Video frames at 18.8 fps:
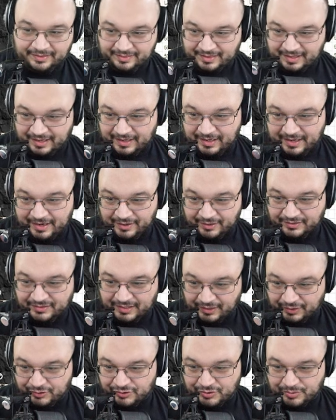thing here
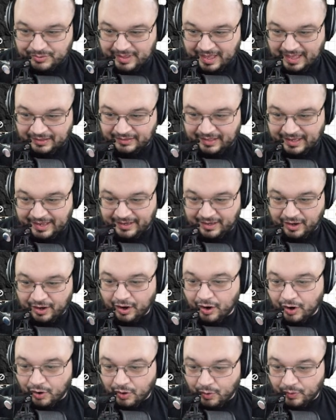tells you that like,
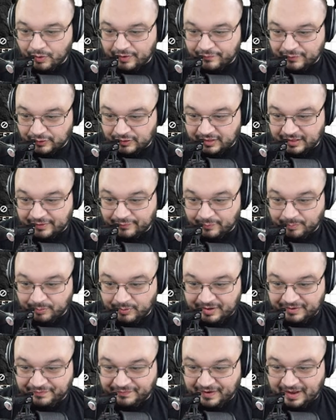oh, if you're looking for zero
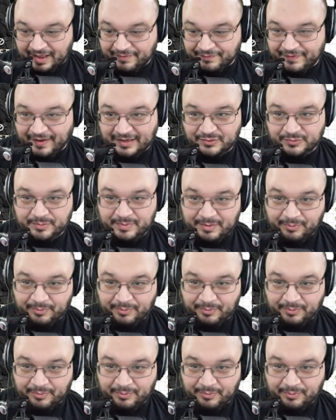point five, Vex would be zero